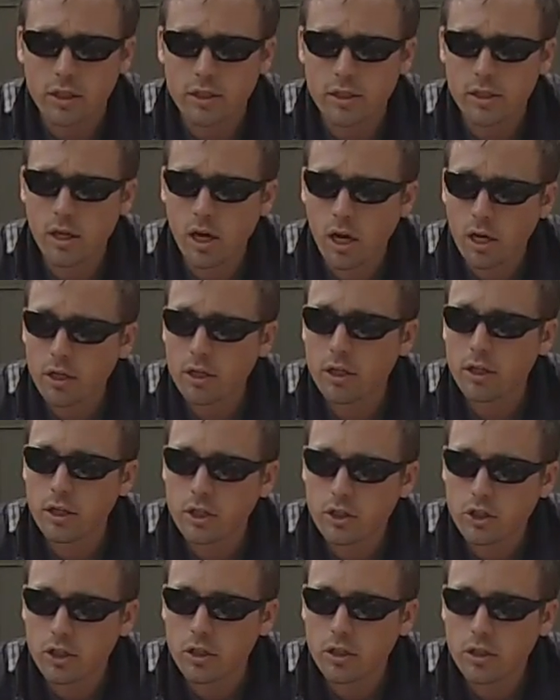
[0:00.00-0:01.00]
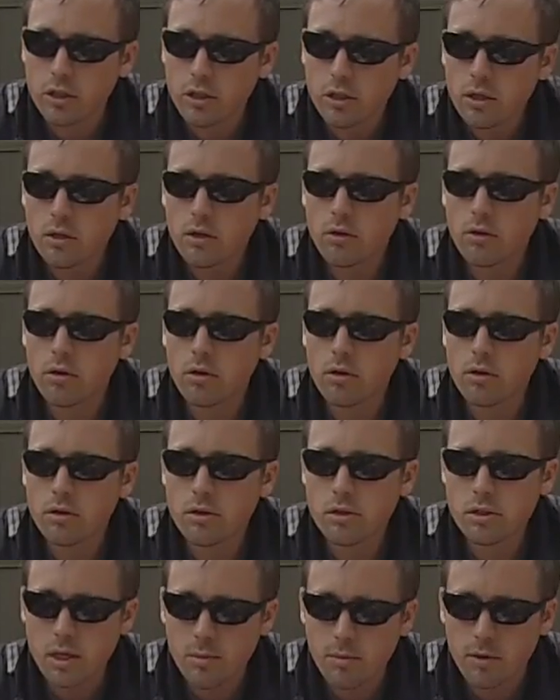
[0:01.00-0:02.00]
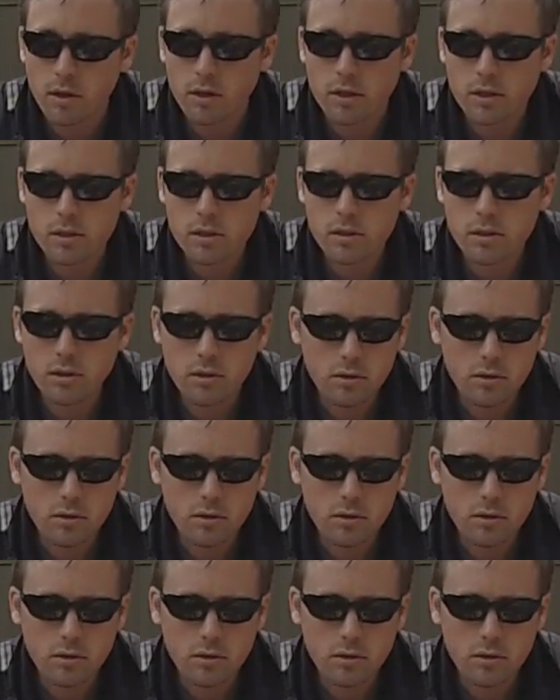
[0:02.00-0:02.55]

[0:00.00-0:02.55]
It's an unconditioned stimulus.